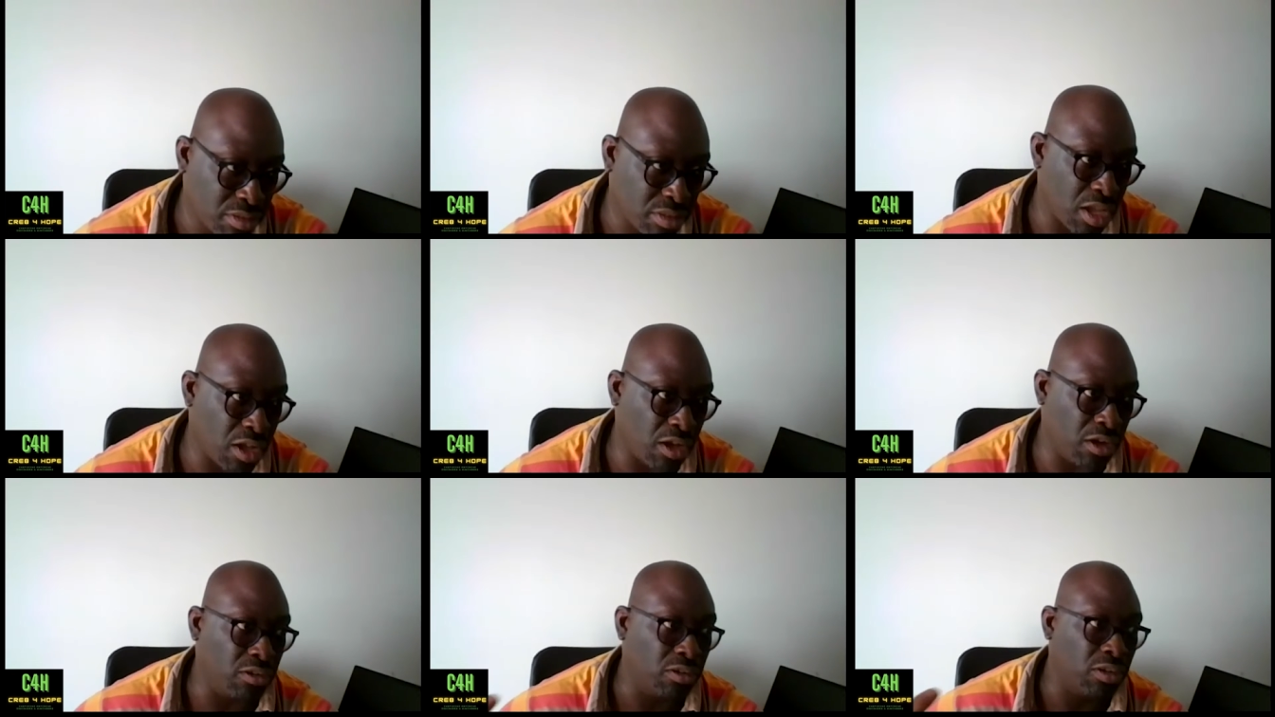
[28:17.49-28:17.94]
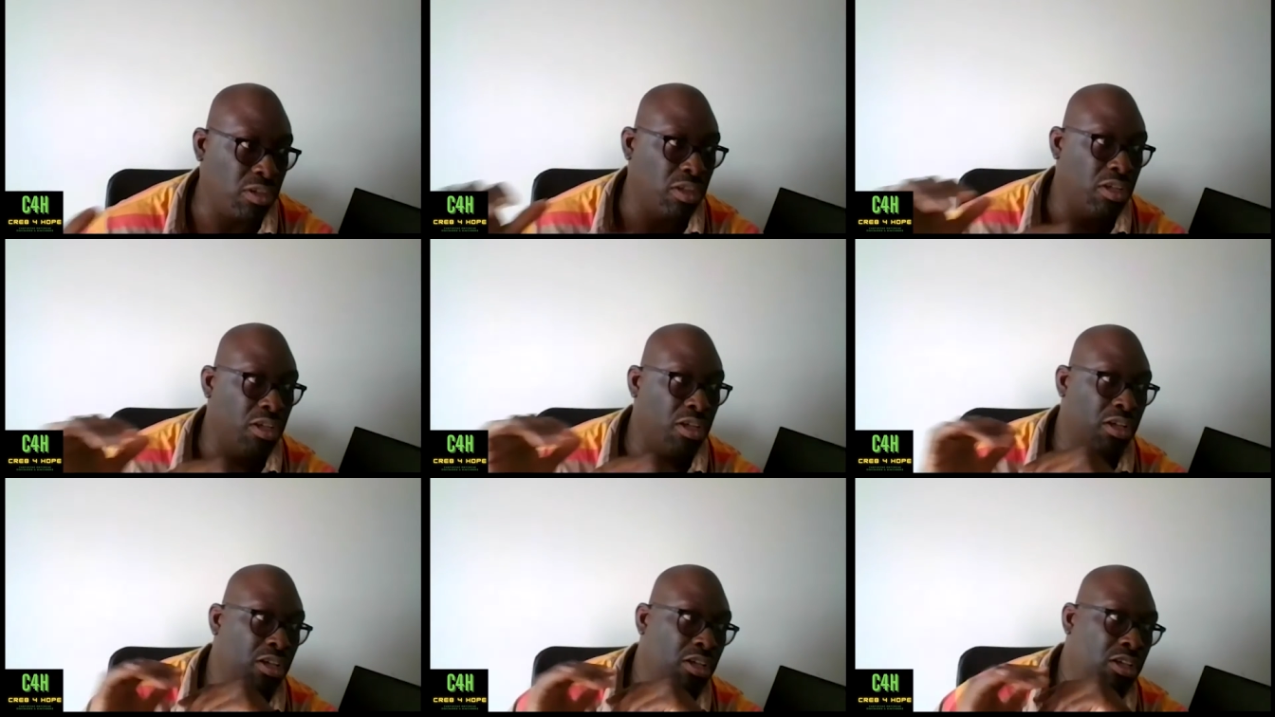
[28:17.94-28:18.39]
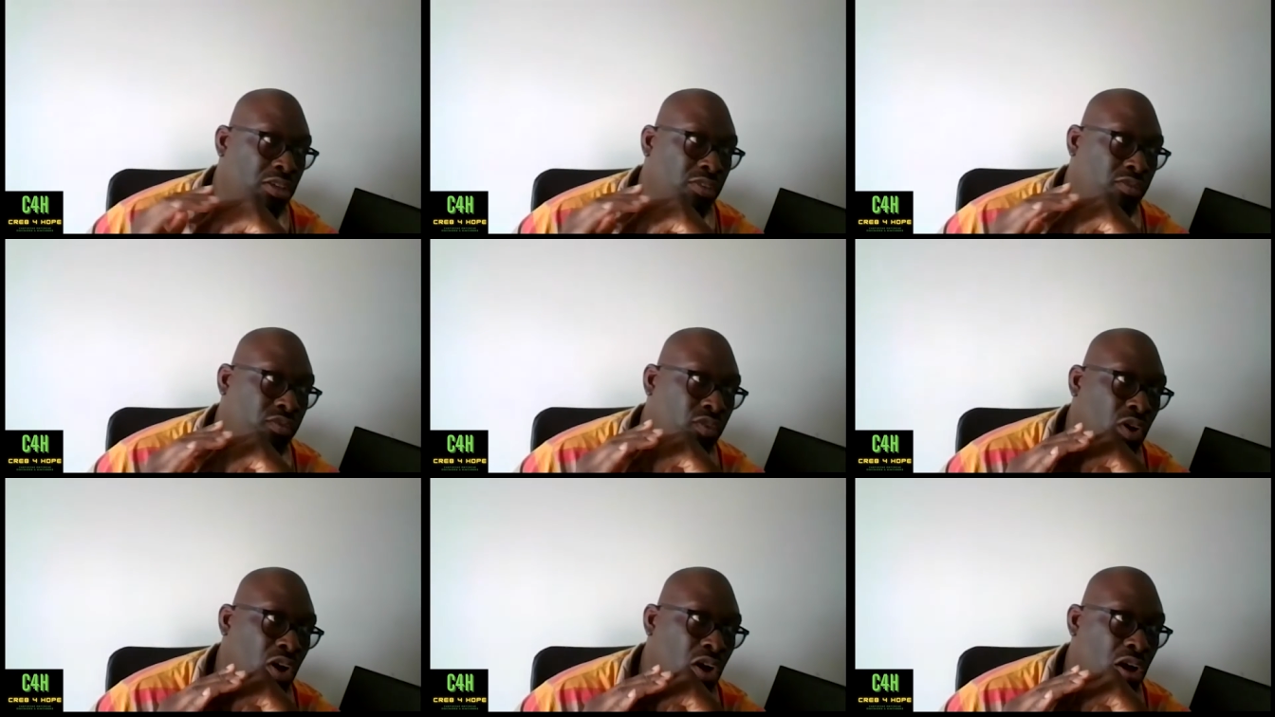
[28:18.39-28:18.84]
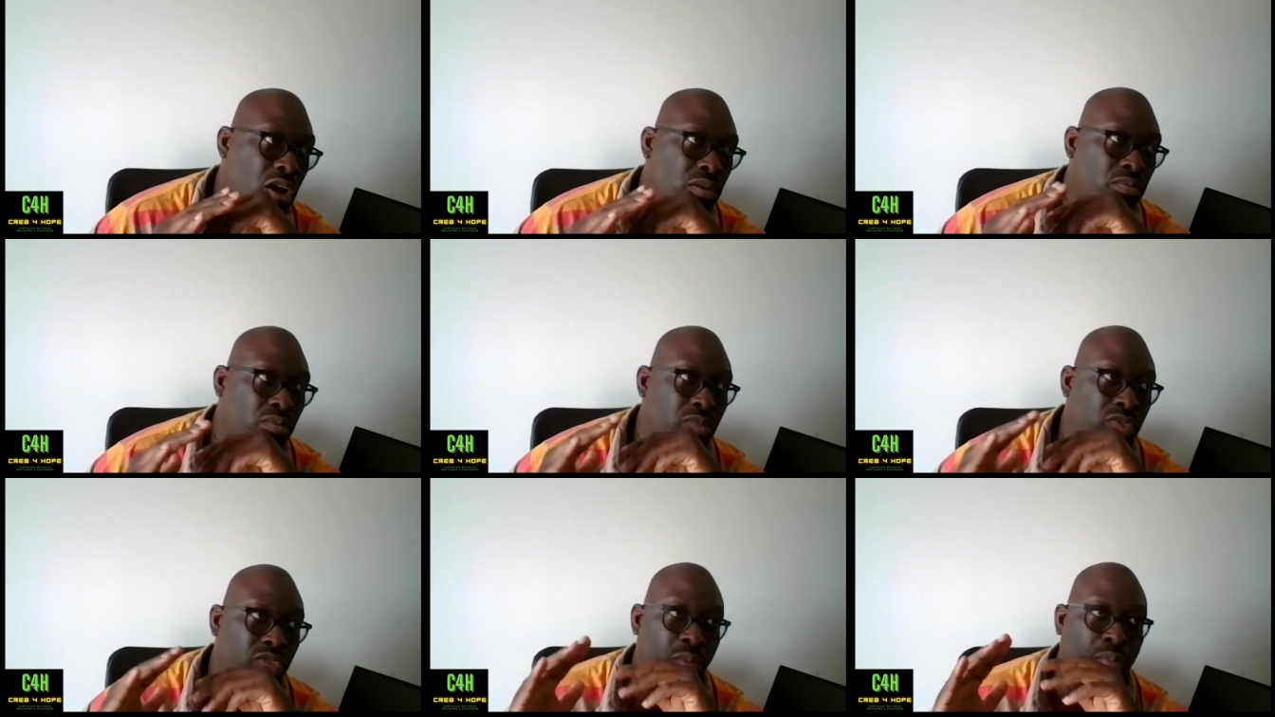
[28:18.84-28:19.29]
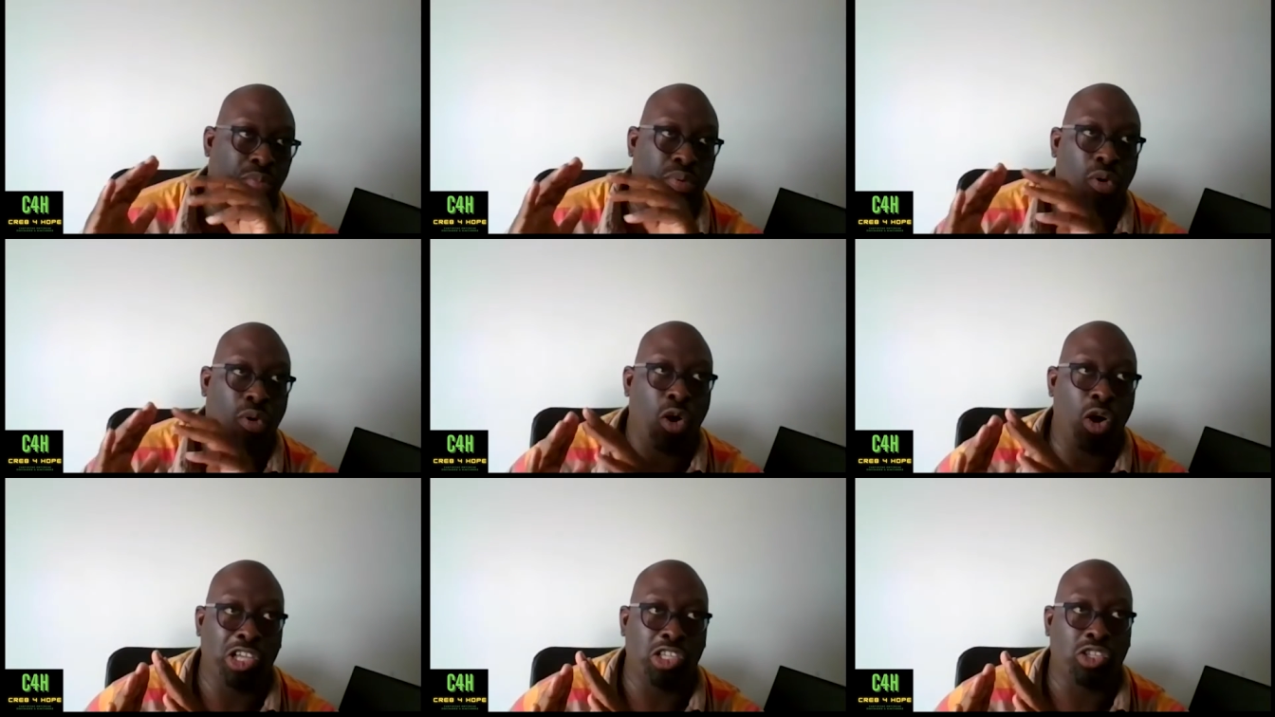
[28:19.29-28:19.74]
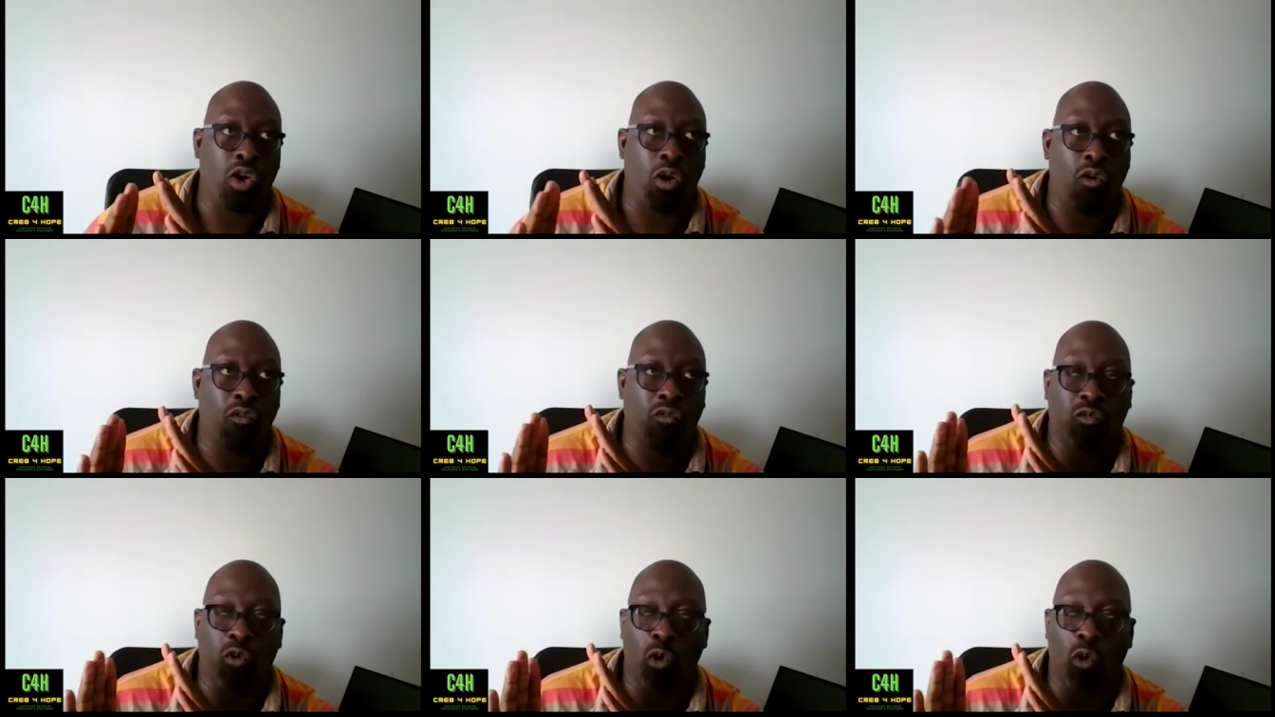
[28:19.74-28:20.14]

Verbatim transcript: So you've got the point